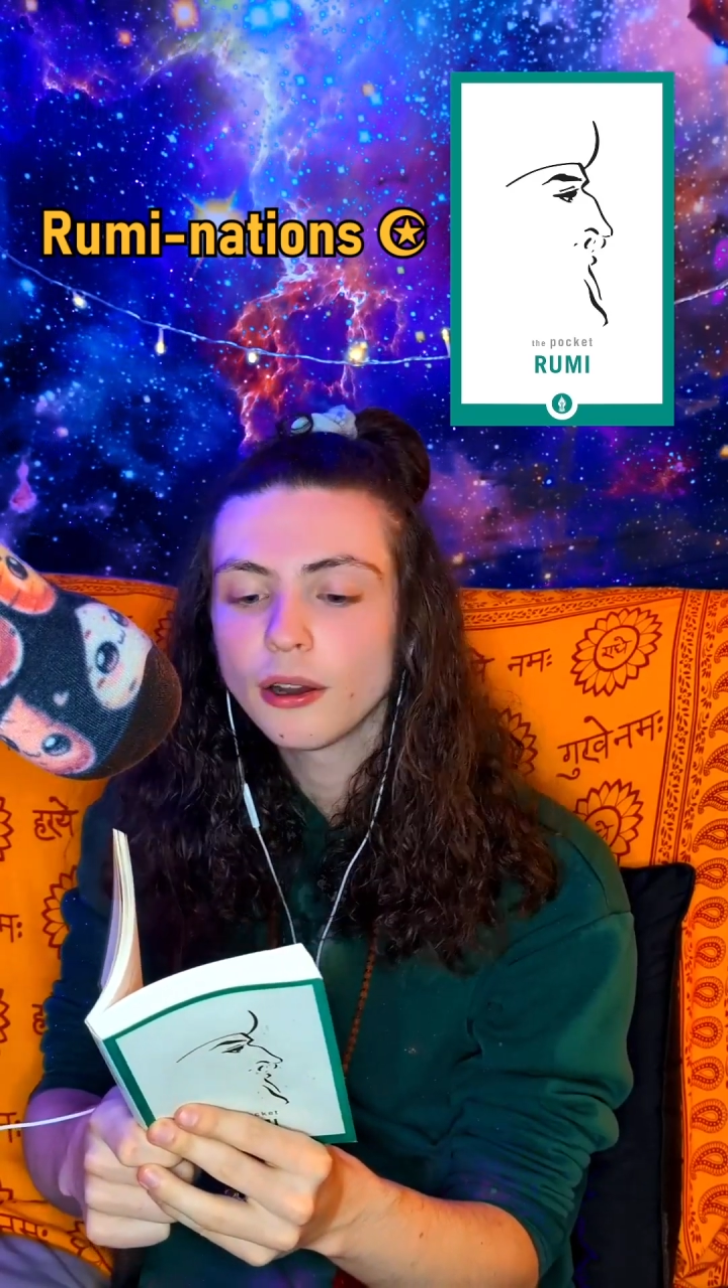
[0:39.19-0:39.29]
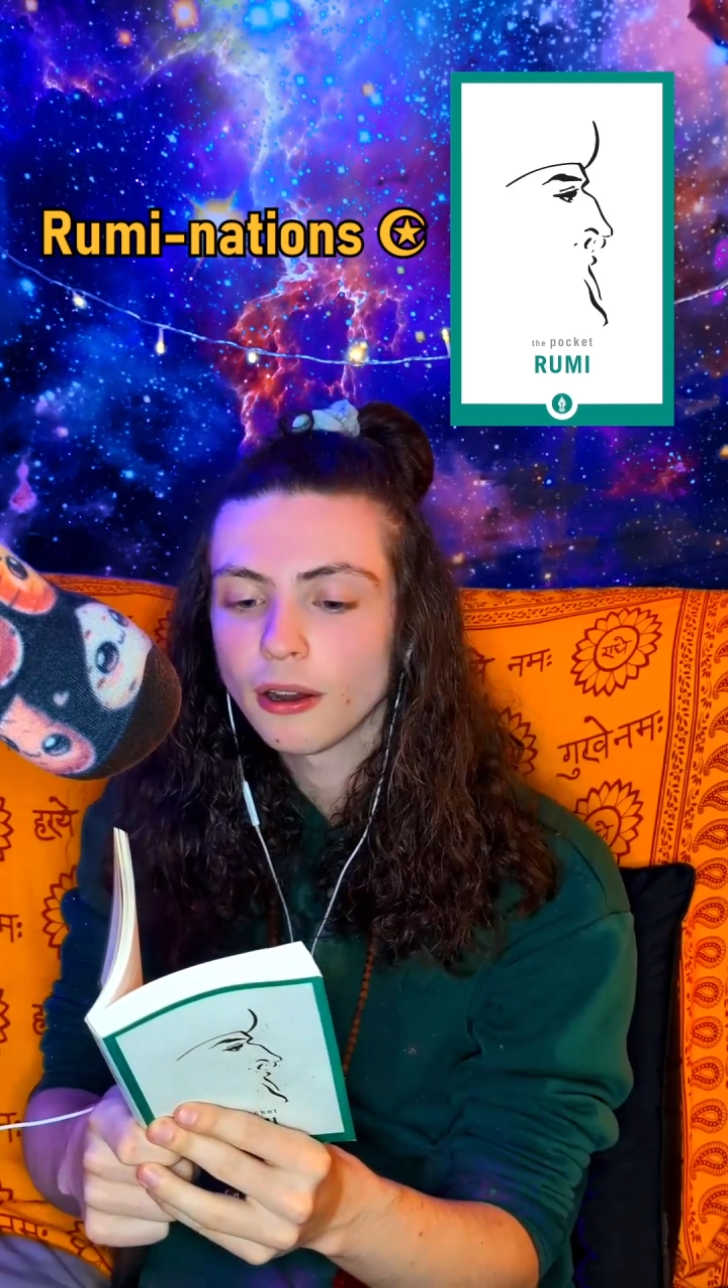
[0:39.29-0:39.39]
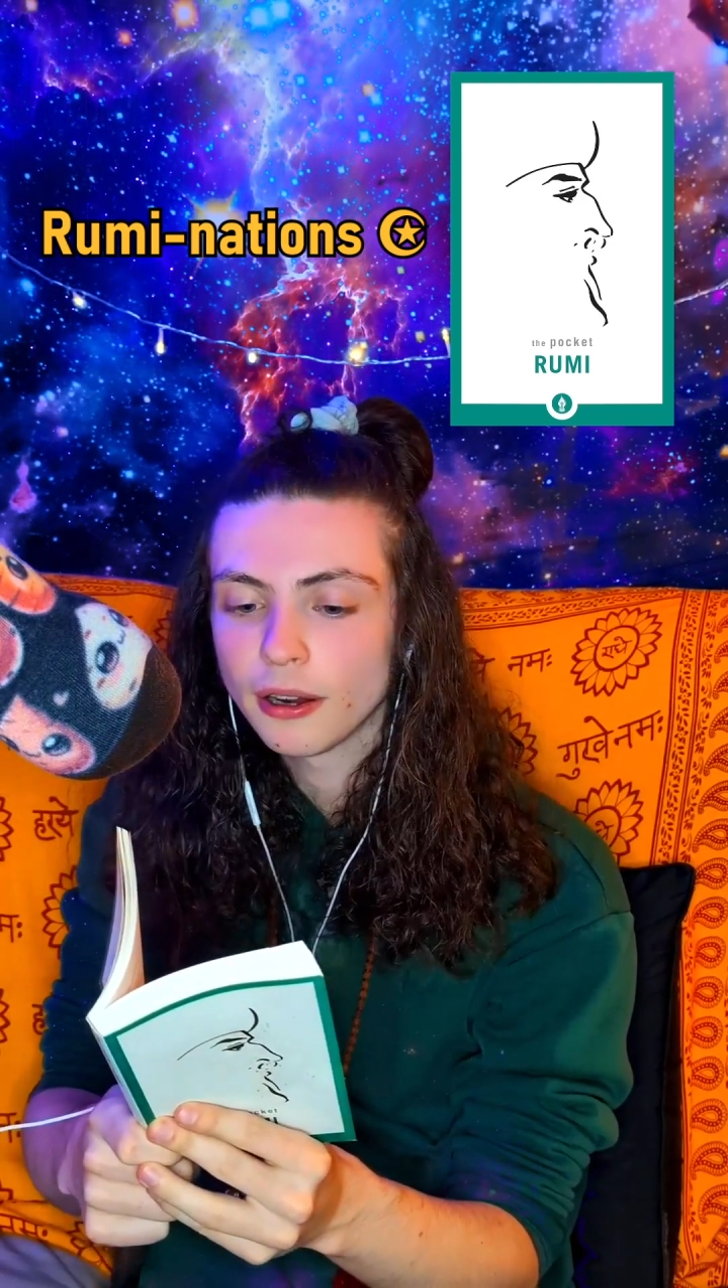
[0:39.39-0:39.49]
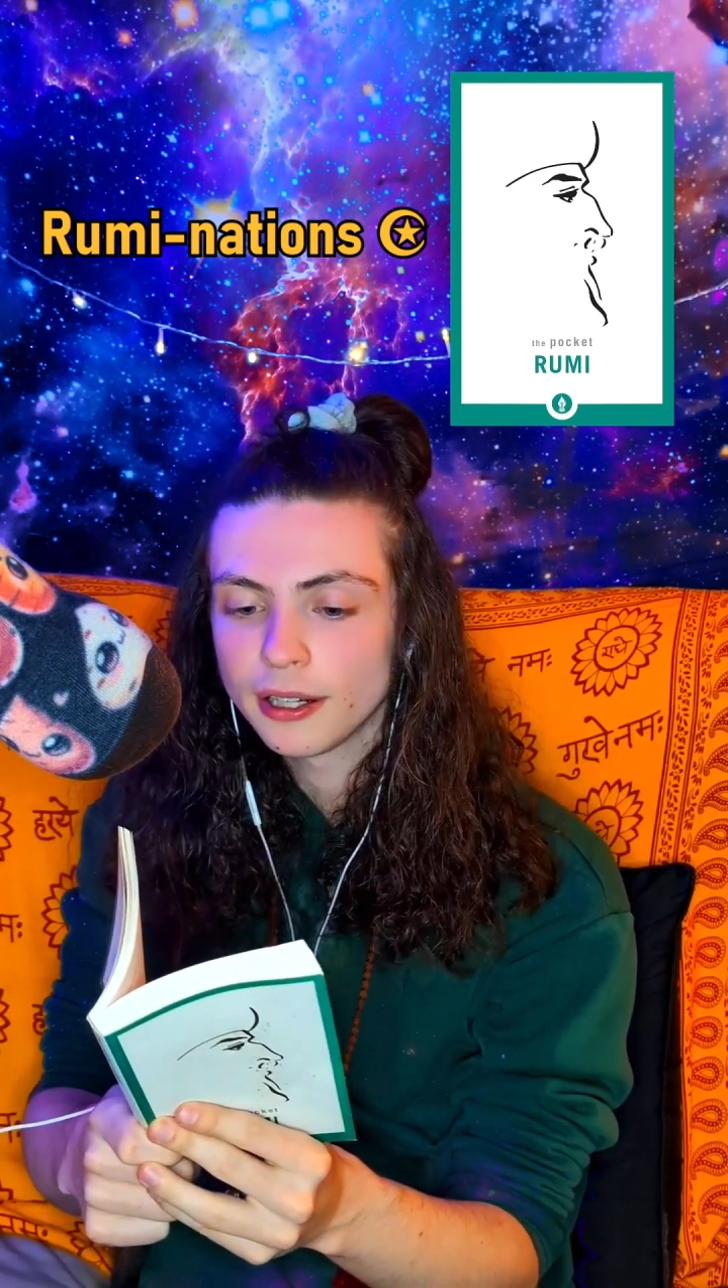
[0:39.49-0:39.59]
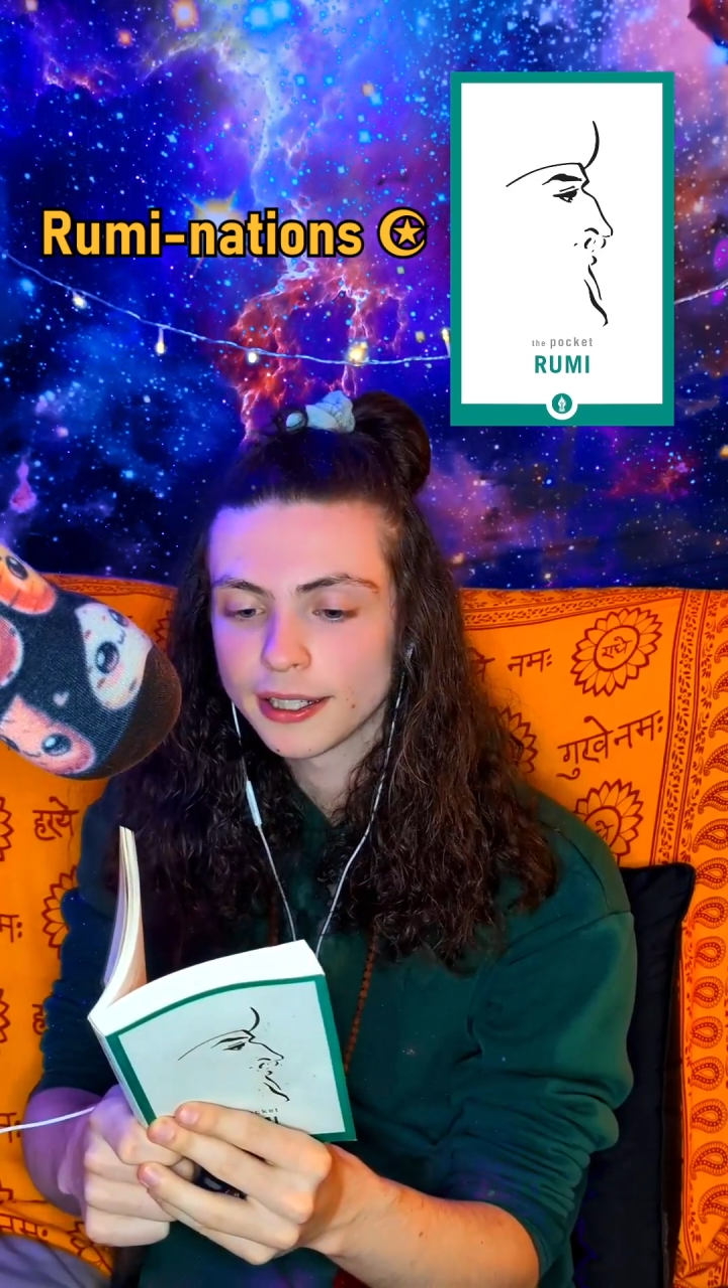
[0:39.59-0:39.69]

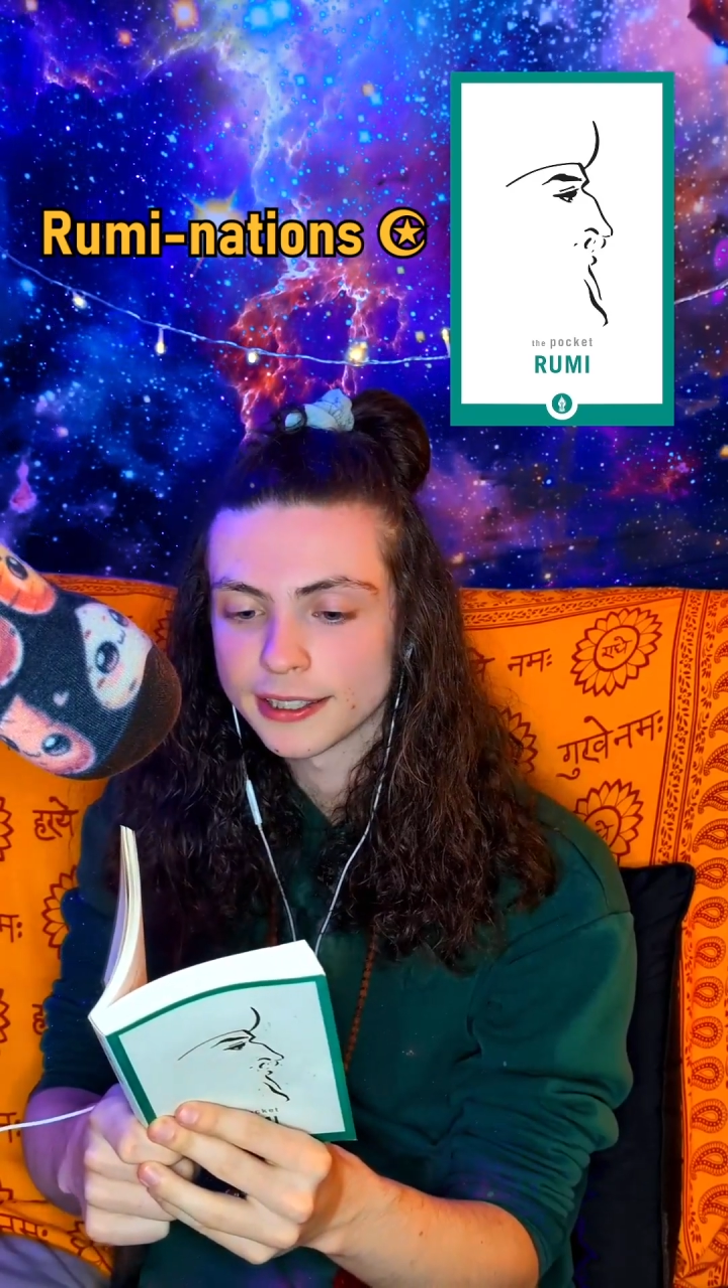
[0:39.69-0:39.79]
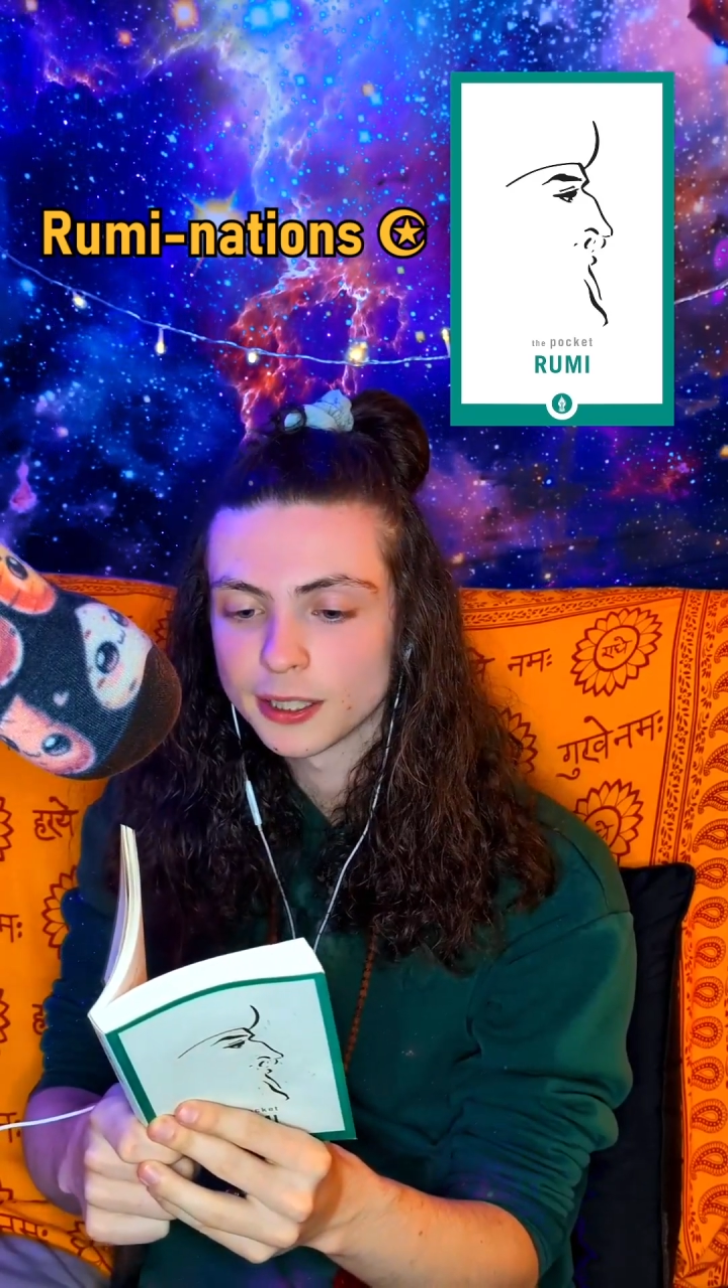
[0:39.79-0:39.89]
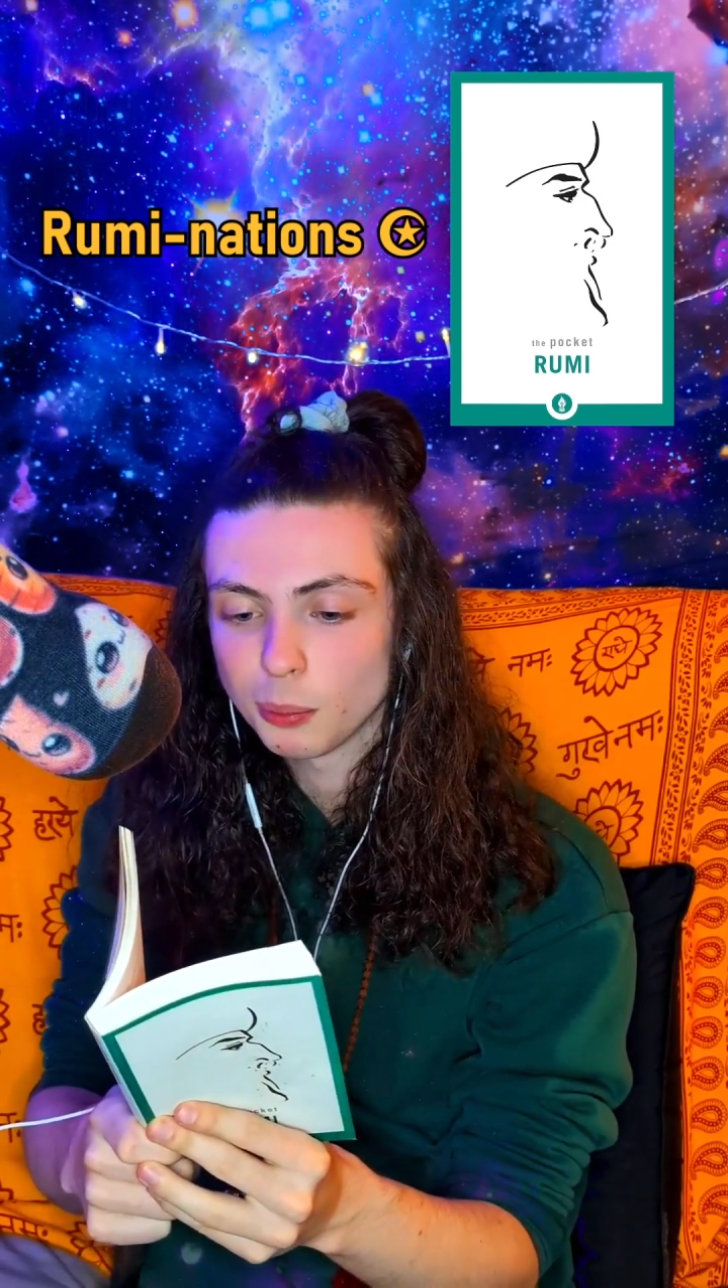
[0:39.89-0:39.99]
artist